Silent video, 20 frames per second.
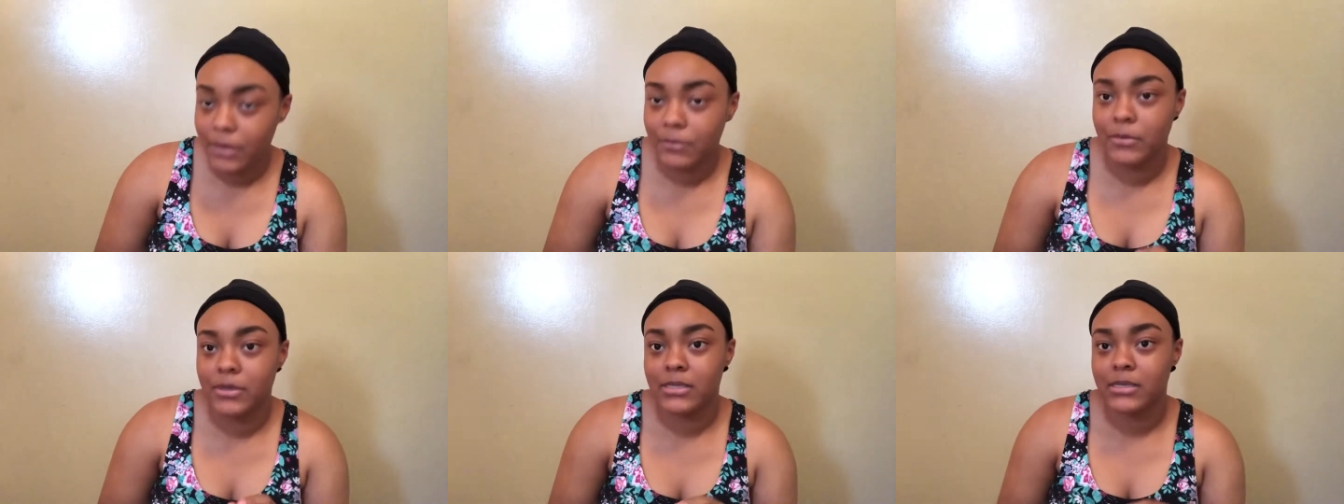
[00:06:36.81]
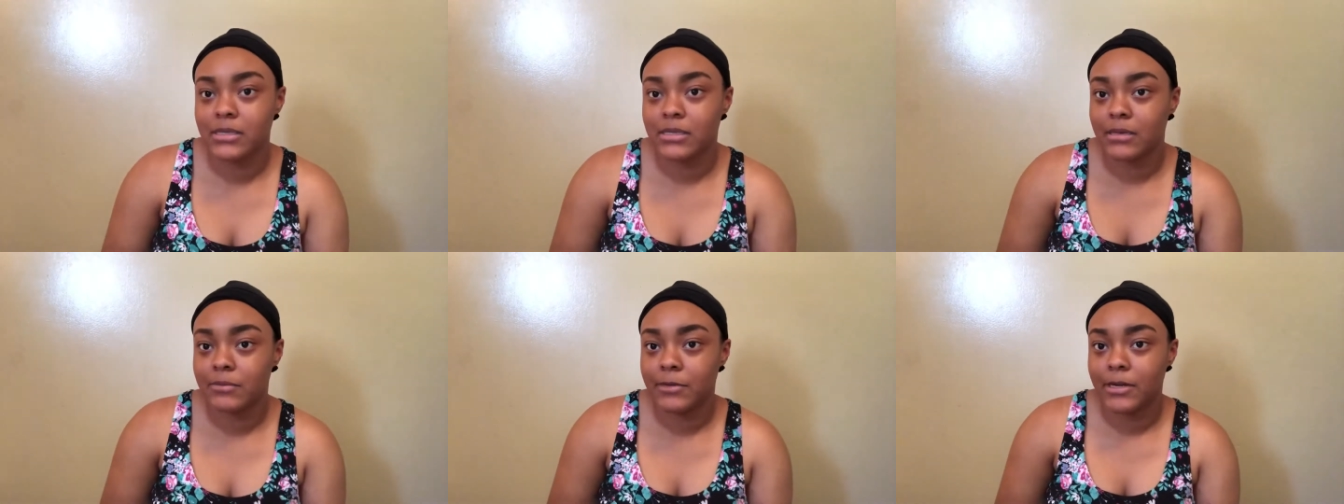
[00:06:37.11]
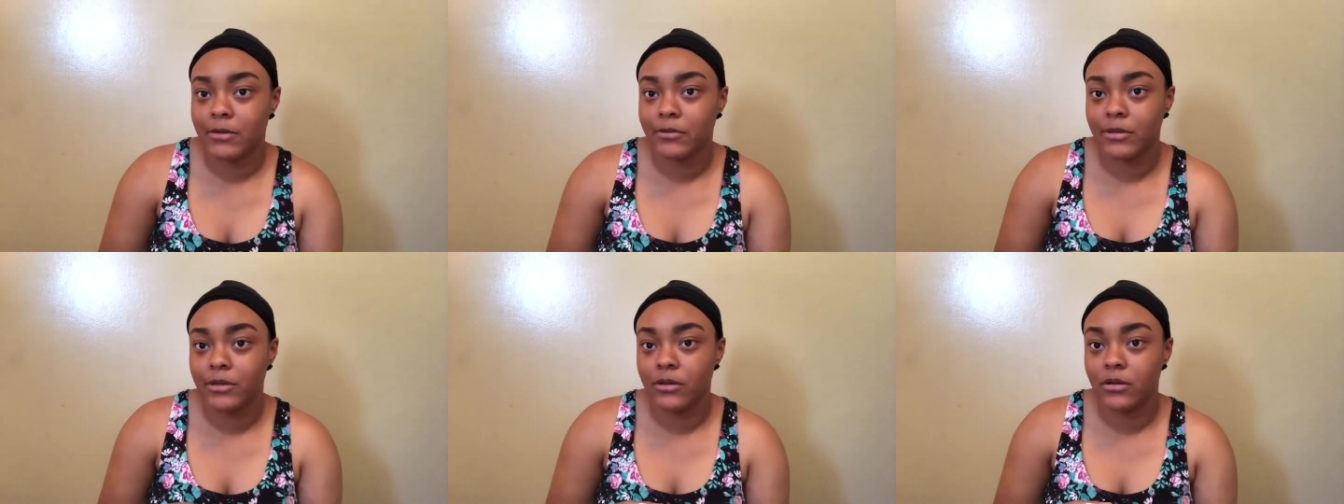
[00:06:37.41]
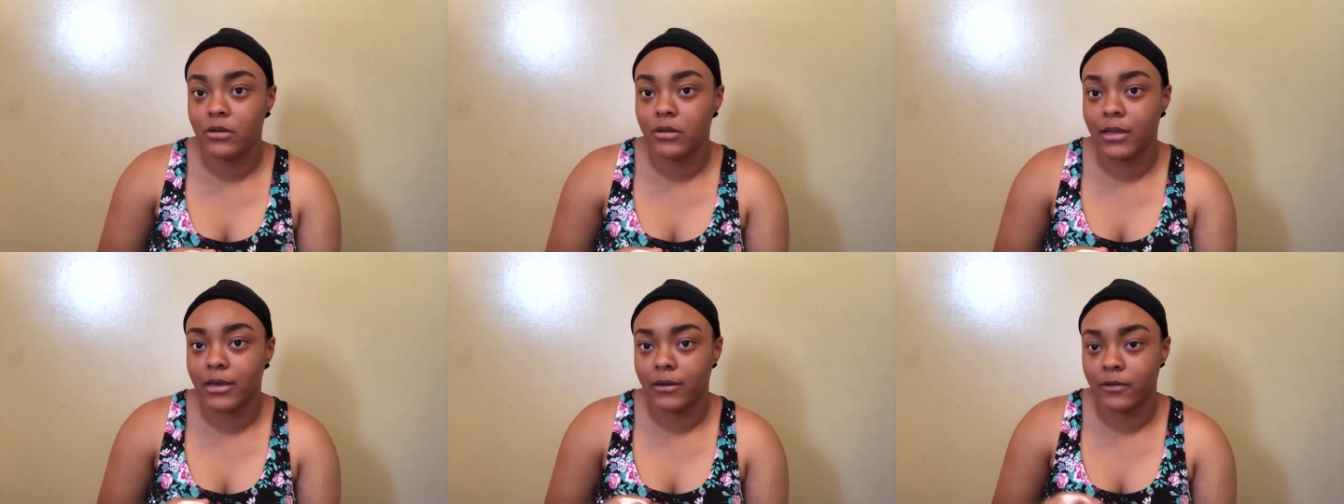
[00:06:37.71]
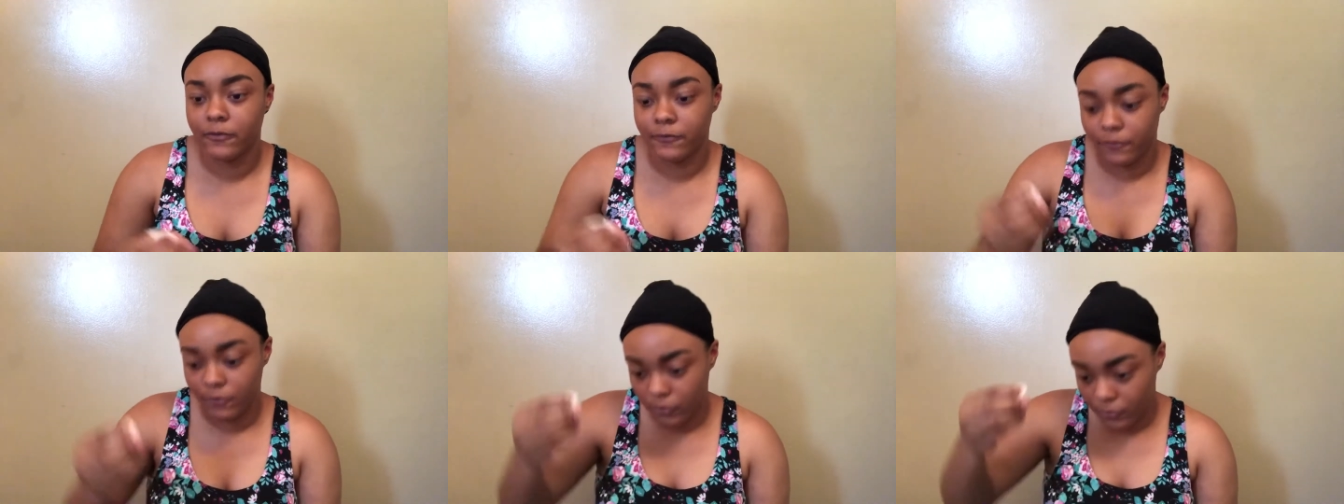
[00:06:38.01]
but since I'm not really doing like
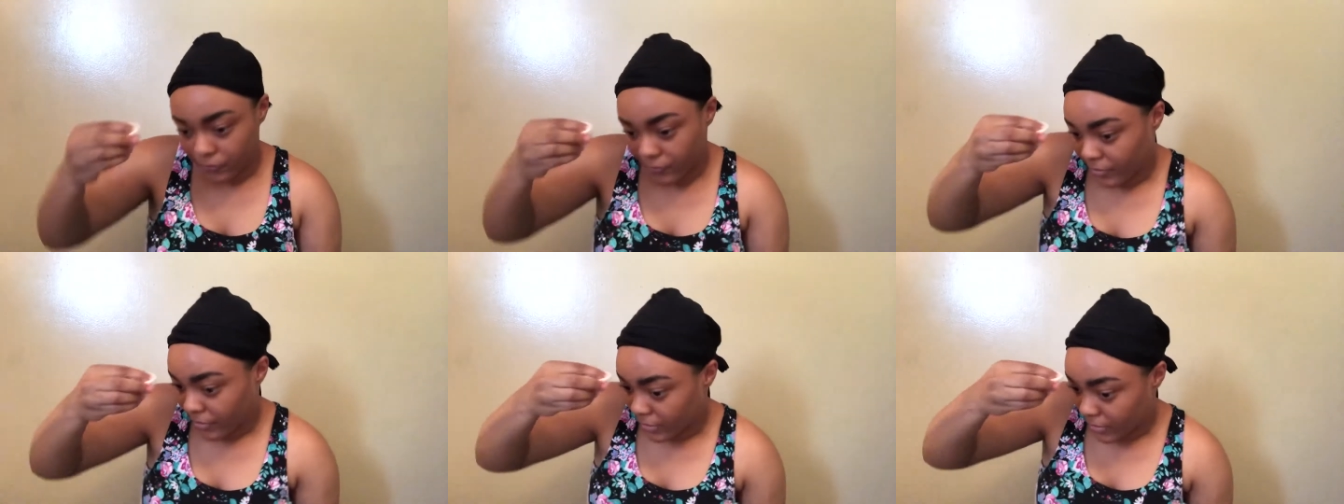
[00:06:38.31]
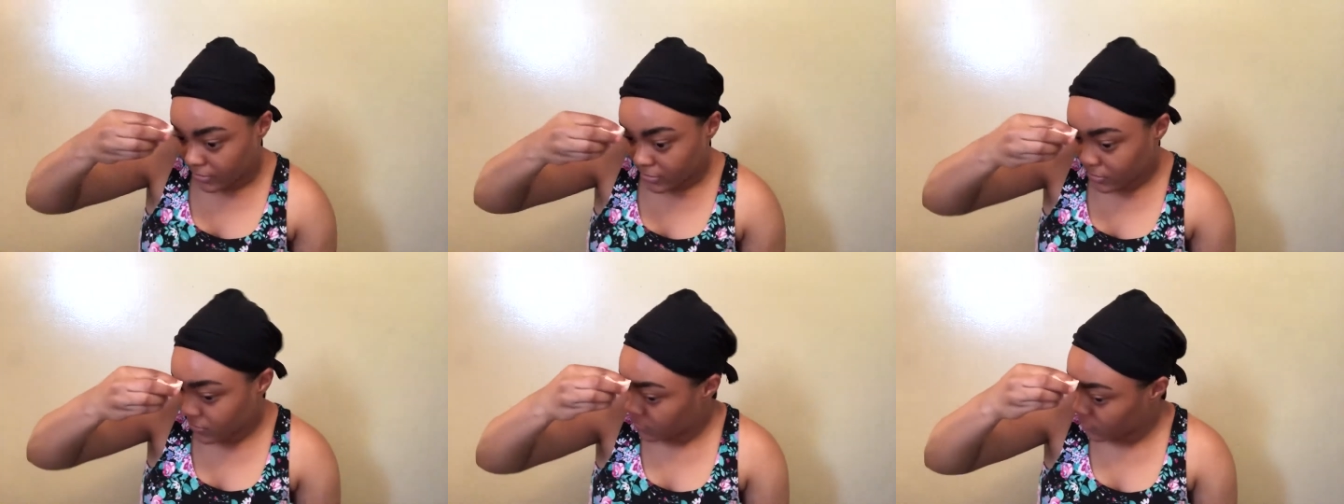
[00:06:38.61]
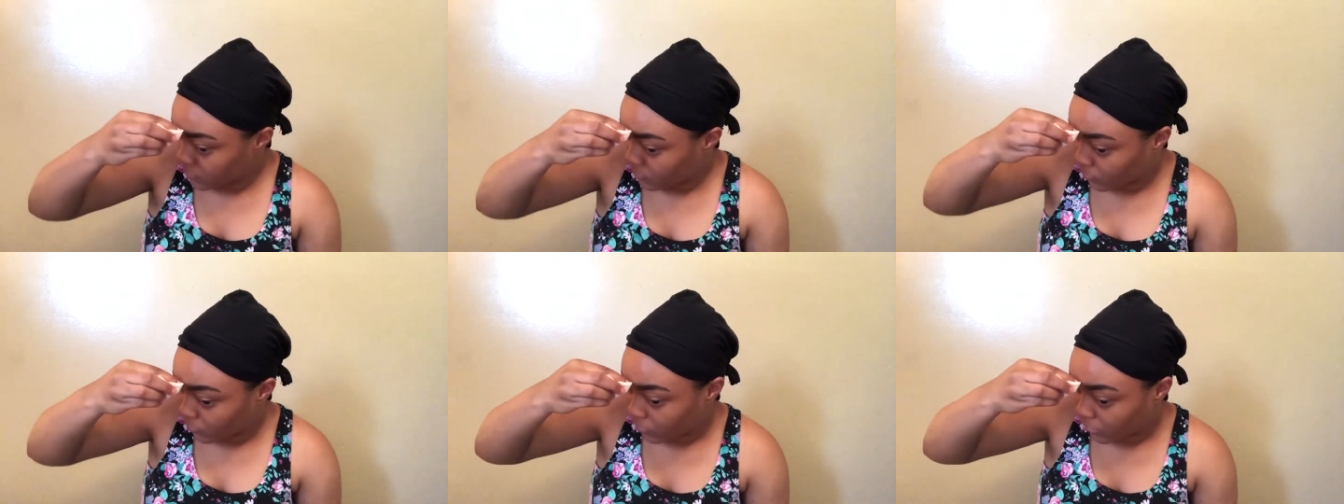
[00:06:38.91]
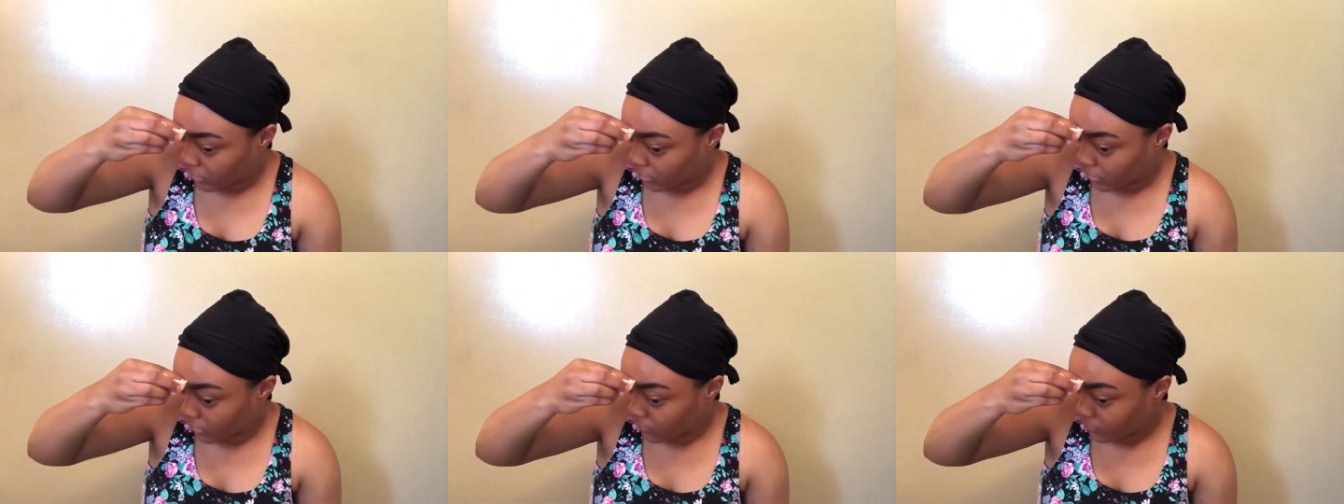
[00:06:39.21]
a full face or